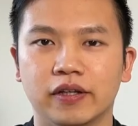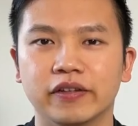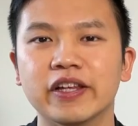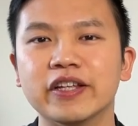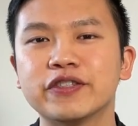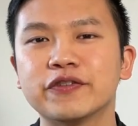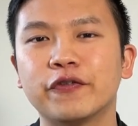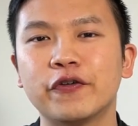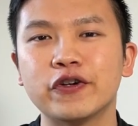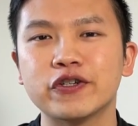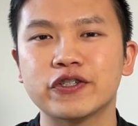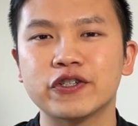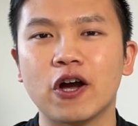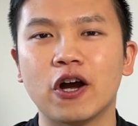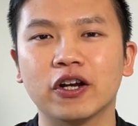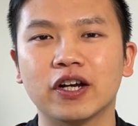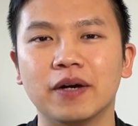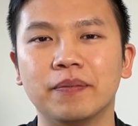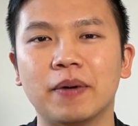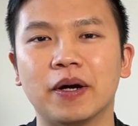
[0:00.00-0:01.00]
Let's first
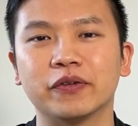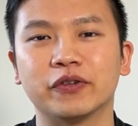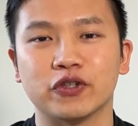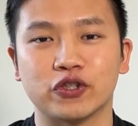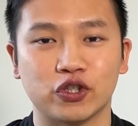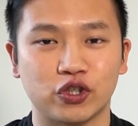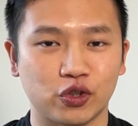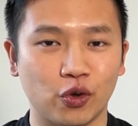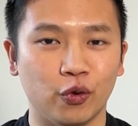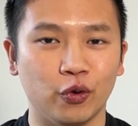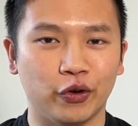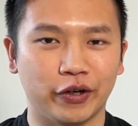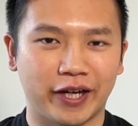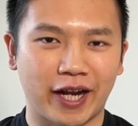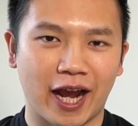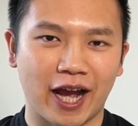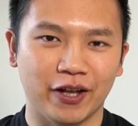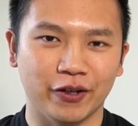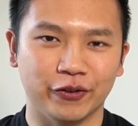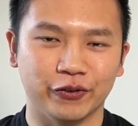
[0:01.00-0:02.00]
talk about the solar
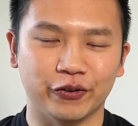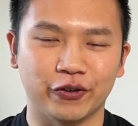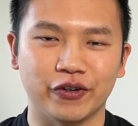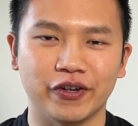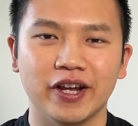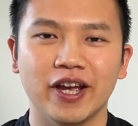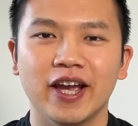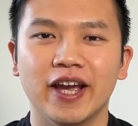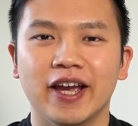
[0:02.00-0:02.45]
calendar.